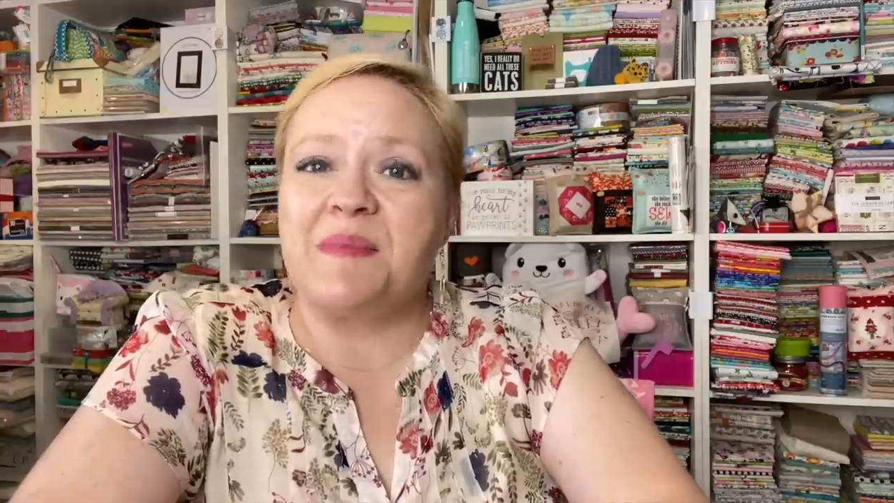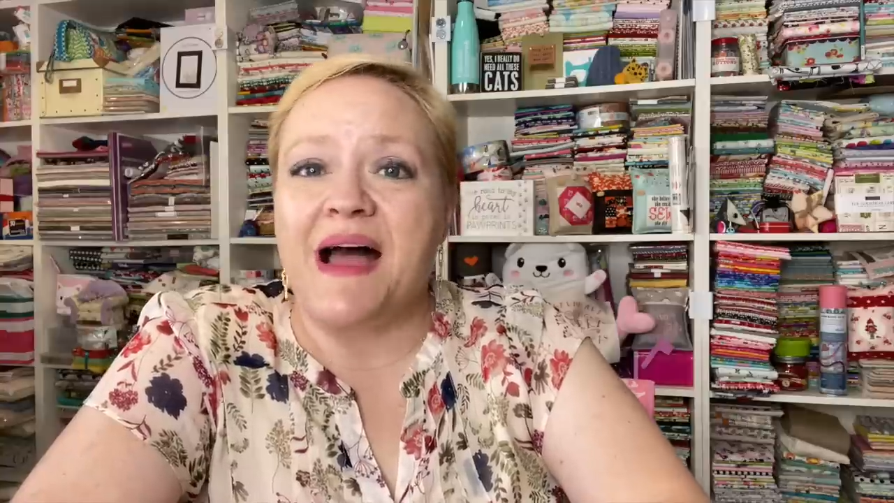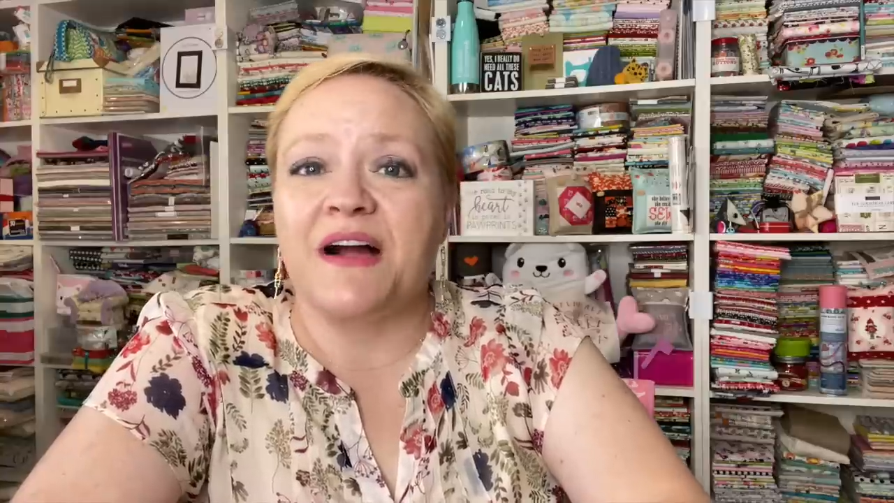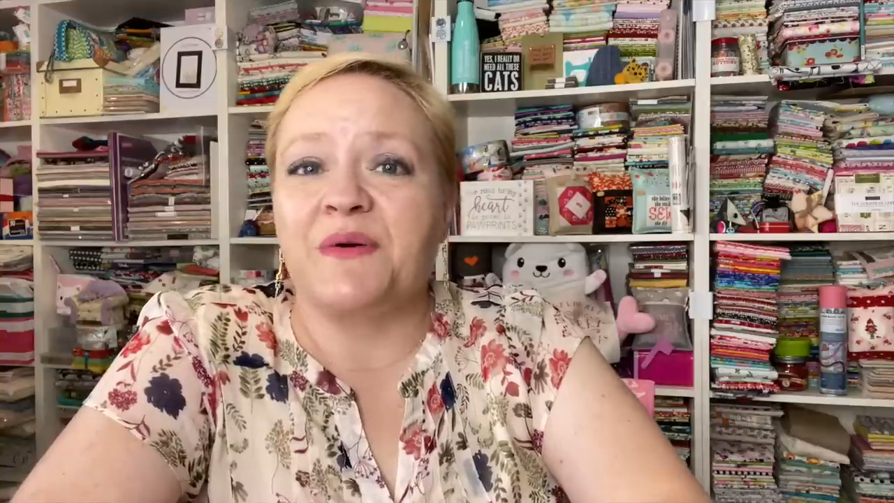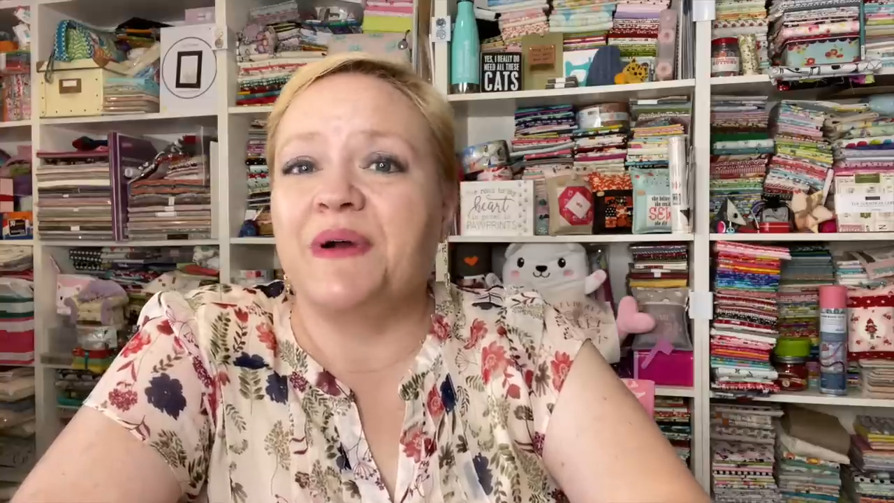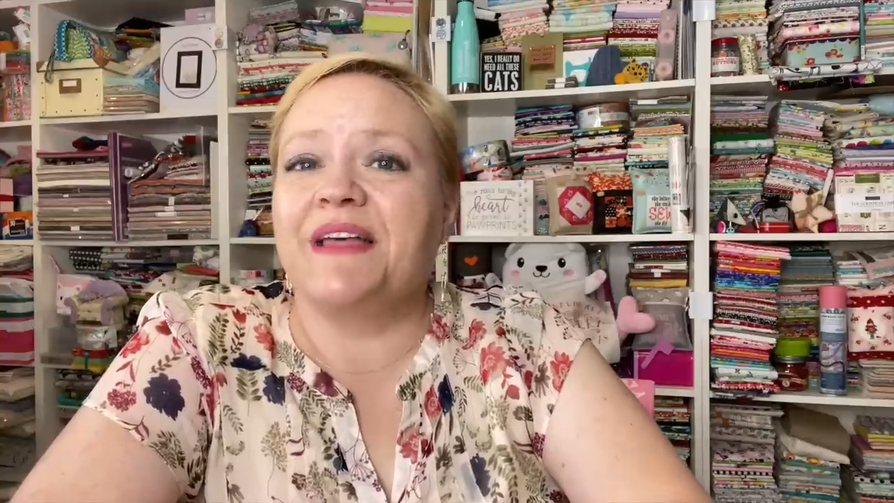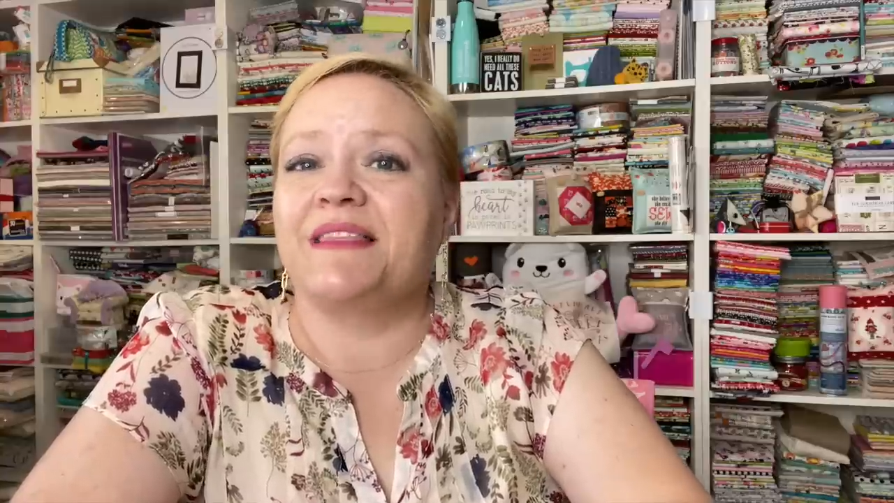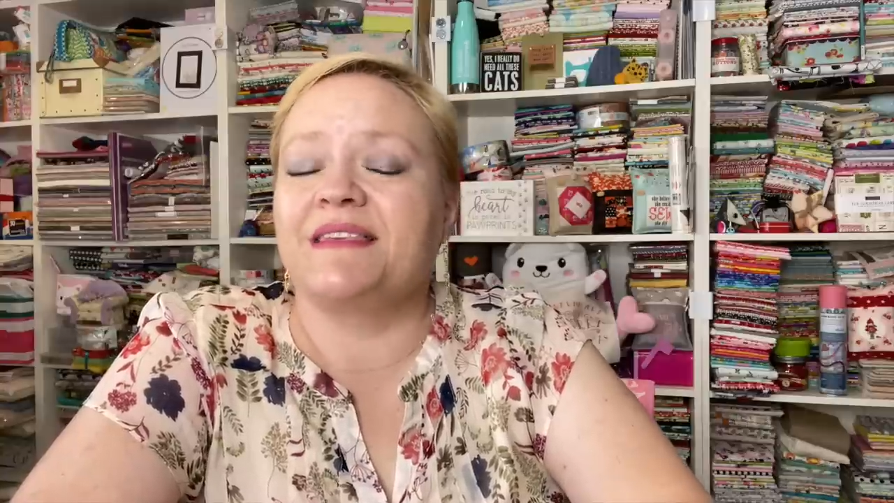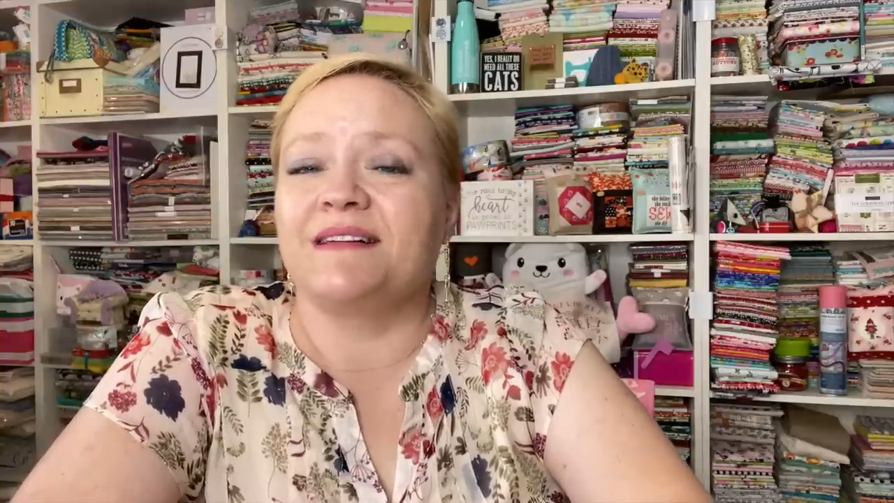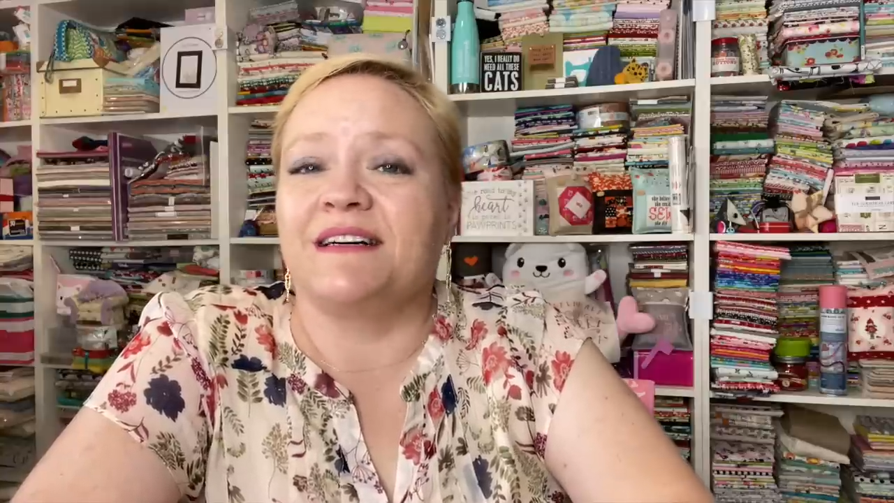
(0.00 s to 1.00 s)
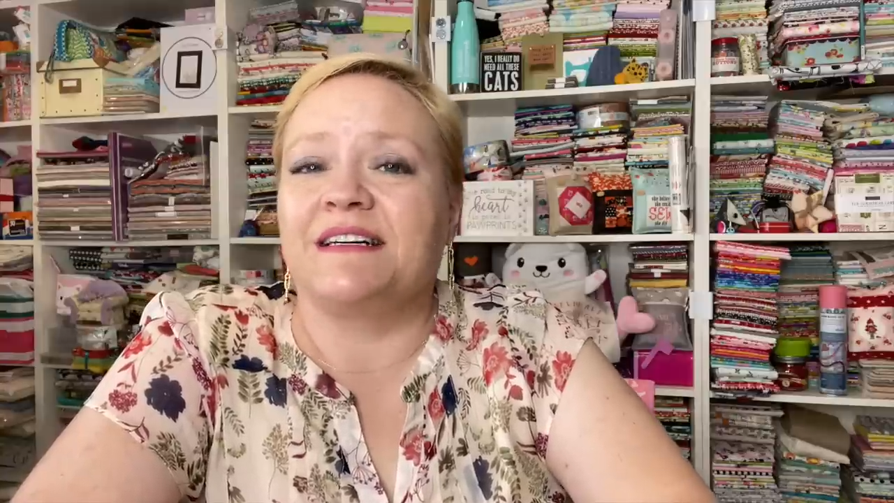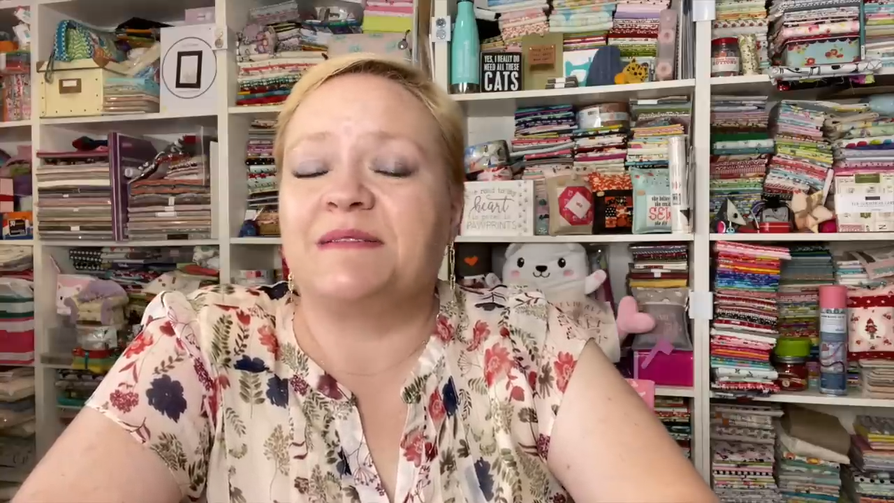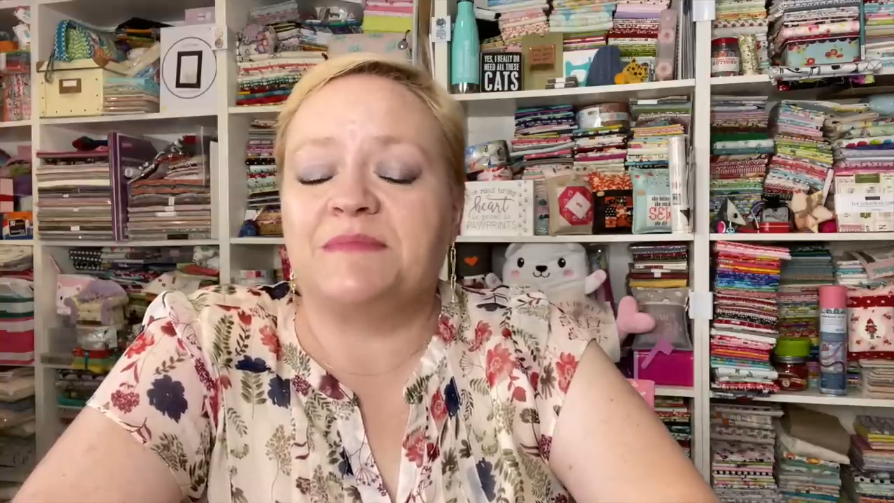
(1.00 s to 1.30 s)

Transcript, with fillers: back with um,